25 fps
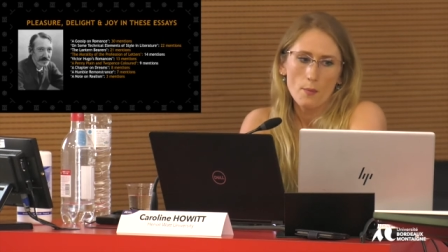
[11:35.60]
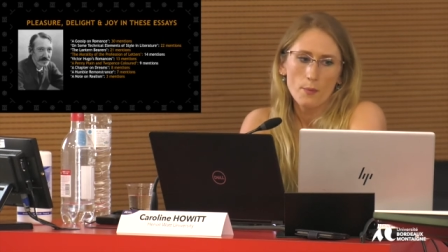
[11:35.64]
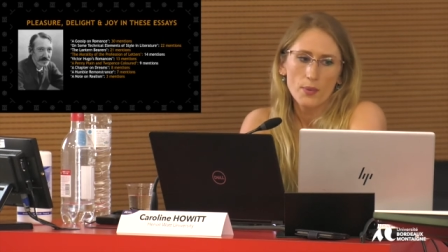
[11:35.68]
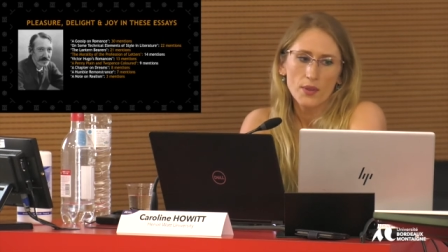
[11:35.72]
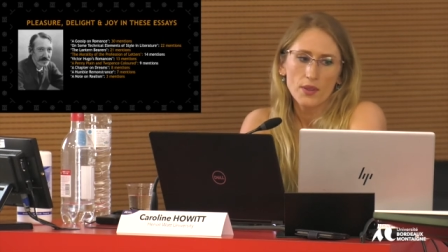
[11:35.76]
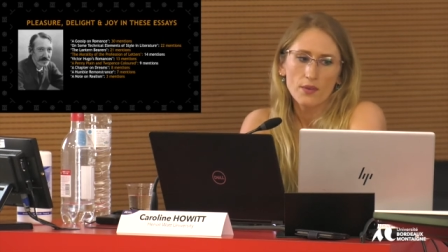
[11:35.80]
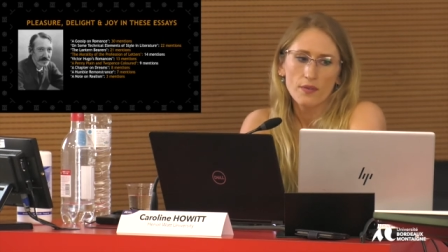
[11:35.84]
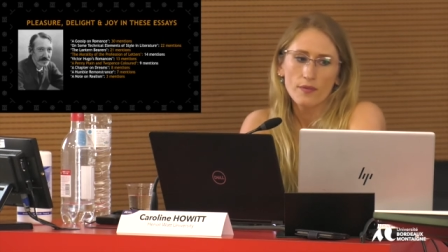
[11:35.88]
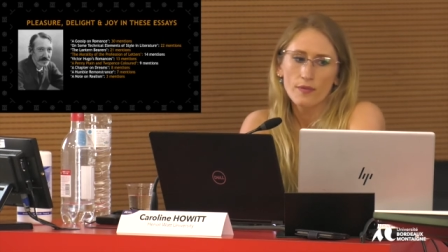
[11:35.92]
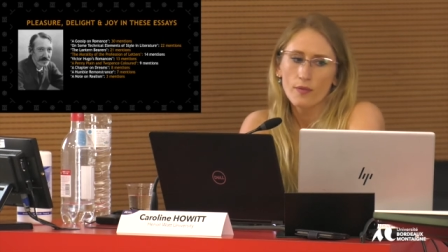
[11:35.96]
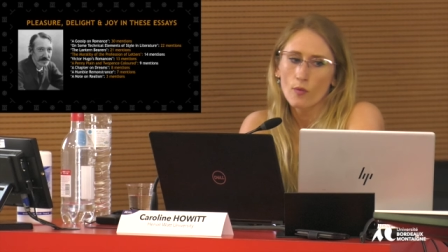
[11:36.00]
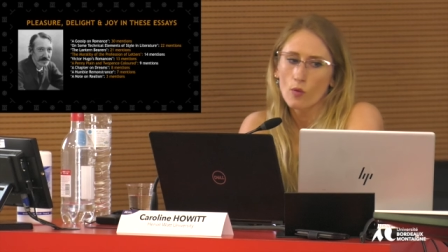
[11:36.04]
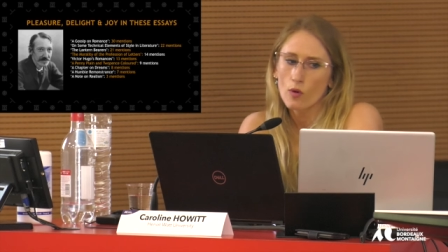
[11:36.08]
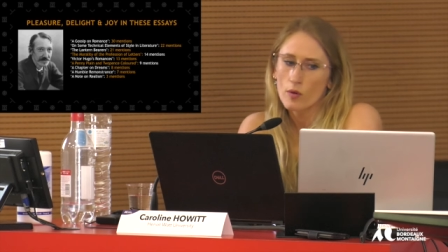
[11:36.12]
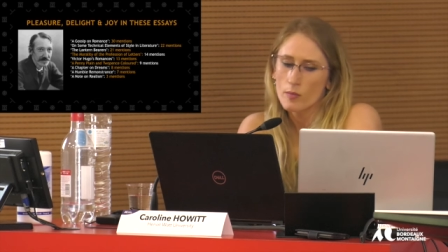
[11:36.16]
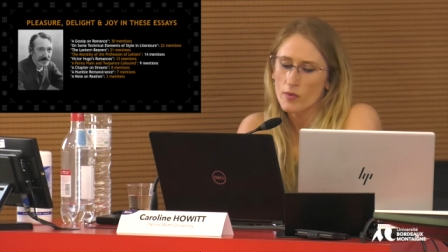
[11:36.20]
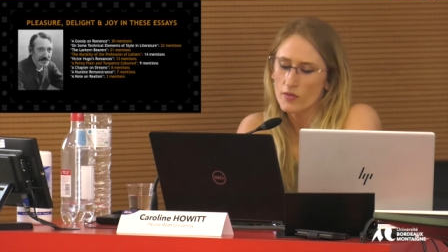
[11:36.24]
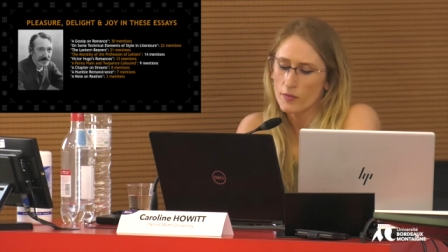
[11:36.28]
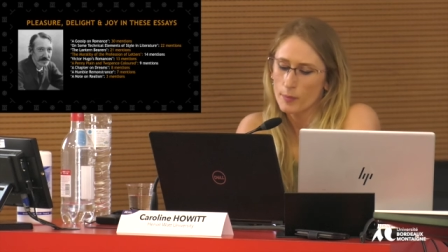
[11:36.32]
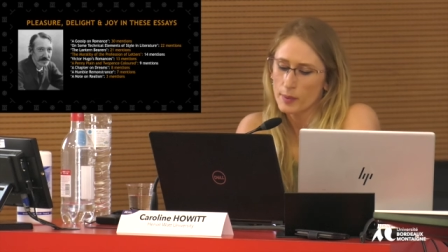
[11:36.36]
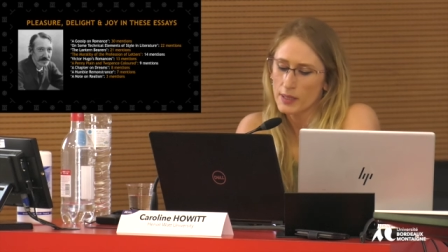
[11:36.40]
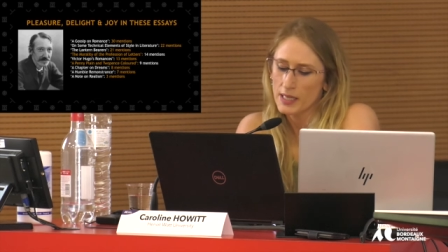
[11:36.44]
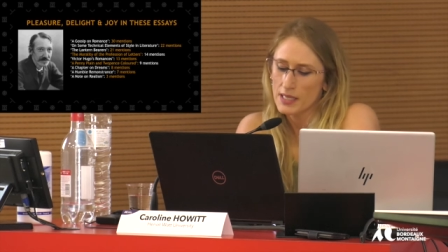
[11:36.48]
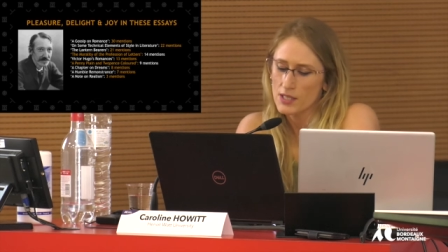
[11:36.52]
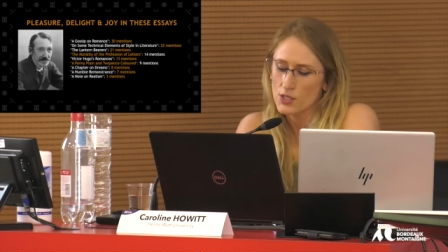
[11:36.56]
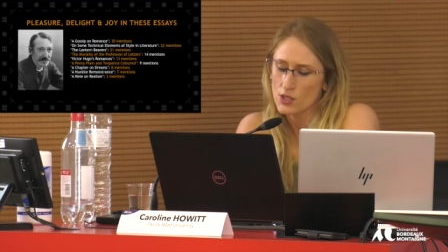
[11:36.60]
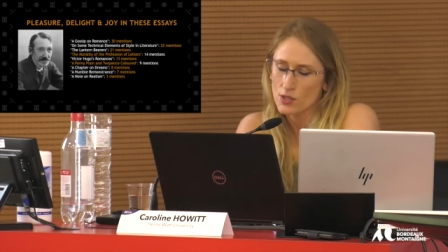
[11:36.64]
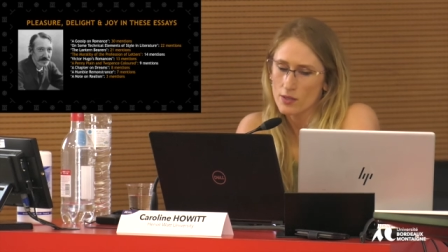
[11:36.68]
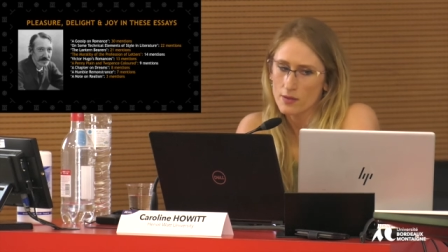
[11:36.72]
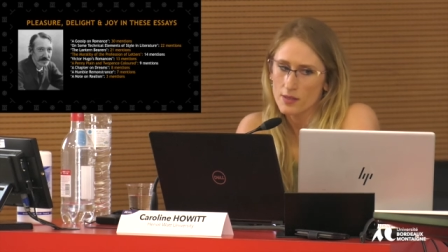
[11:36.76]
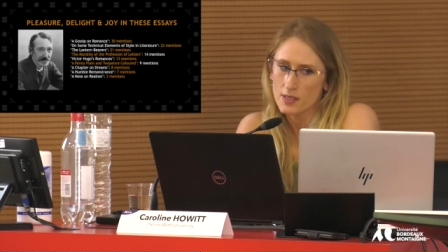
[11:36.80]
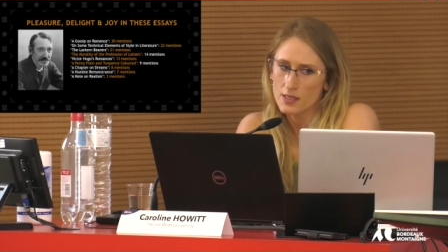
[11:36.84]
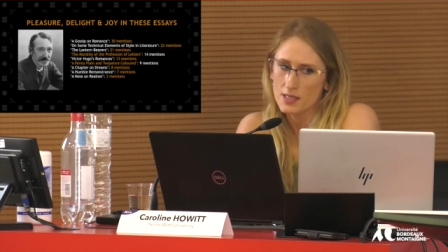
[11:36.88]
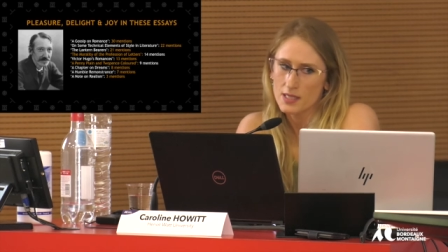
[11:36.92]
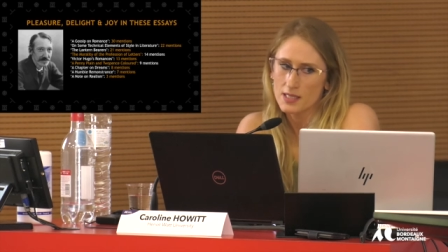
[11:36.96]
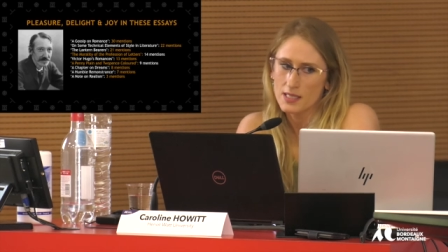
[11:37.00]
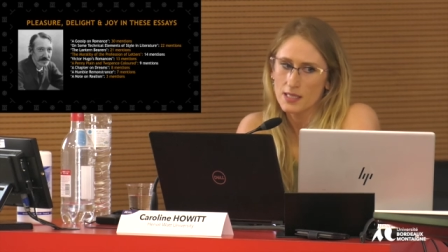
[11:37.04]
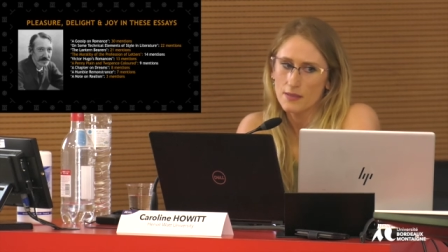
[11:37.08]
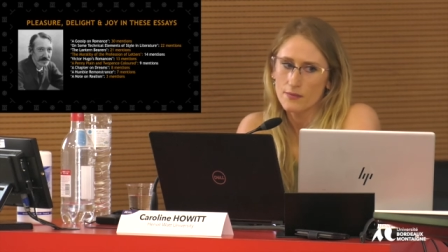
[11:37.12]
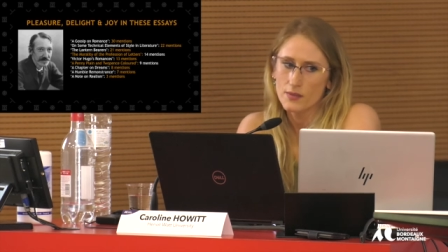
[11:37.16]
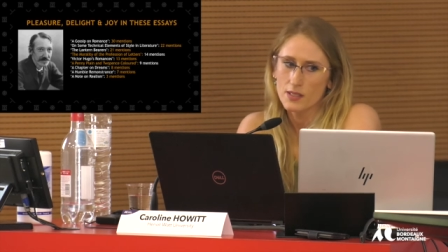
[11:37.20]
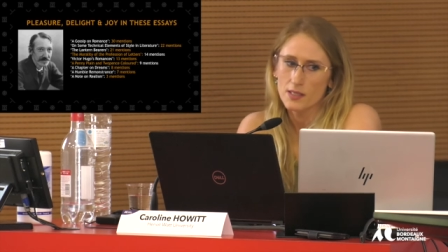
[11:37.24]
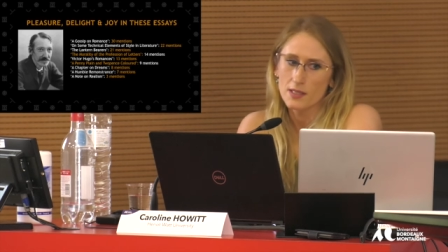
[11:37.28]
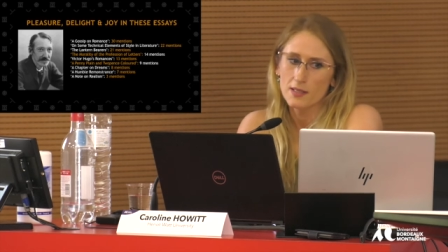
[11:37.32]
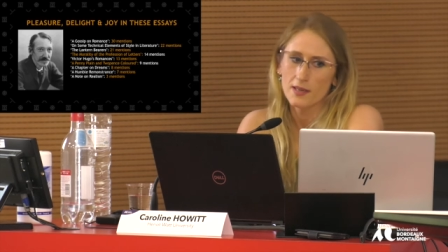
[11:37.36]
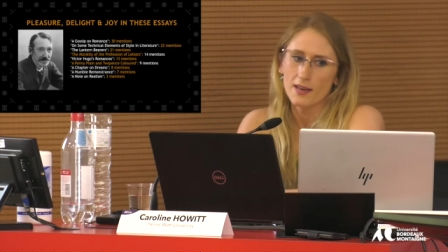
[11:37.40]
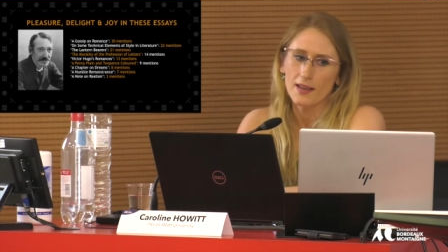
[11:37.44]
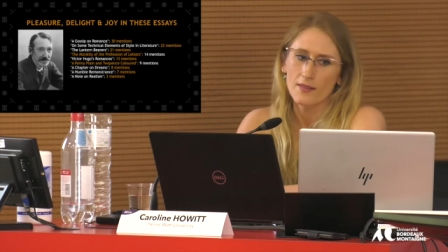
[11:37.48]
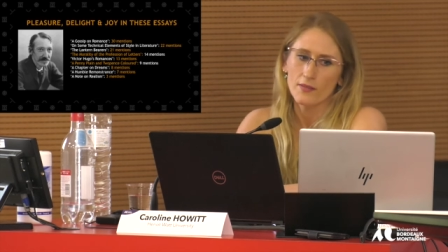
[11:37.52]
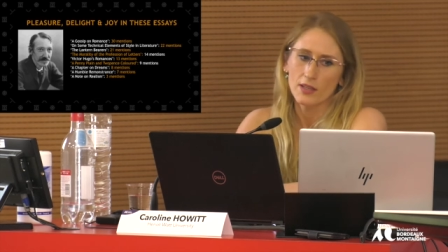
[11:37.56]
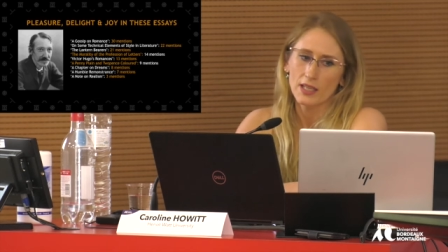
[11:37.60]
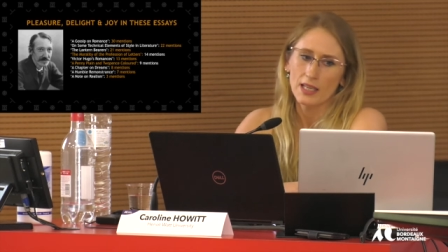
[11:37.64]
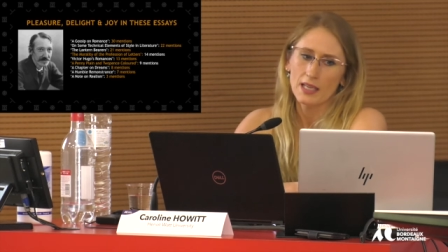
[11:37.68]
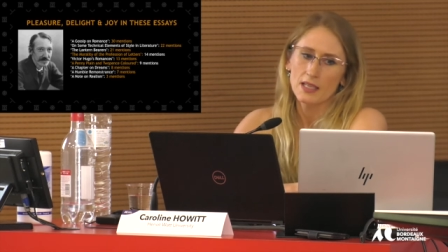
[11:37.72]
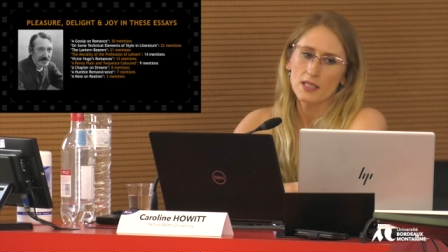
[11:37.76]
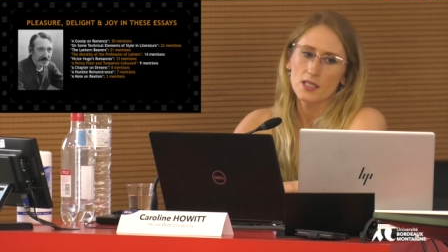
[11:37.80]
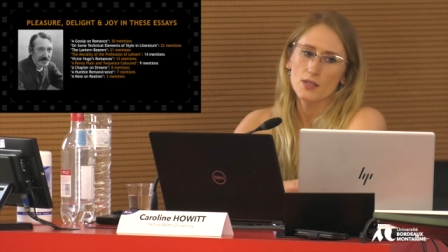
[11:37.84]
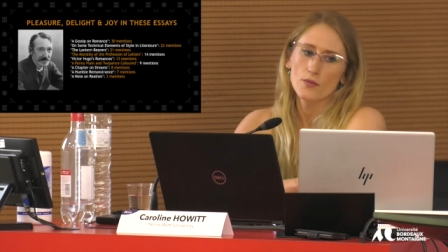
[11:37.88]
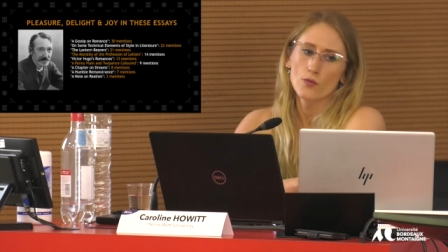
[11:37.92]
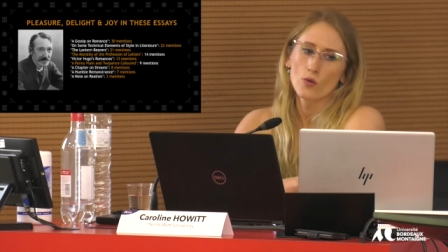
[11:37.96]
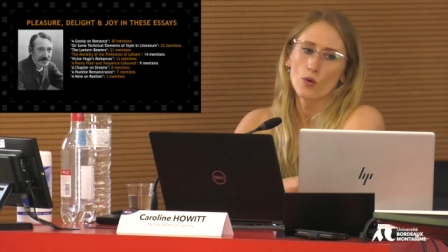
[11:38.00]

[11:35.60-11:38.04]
But the form of pleasure that Stevenson advocates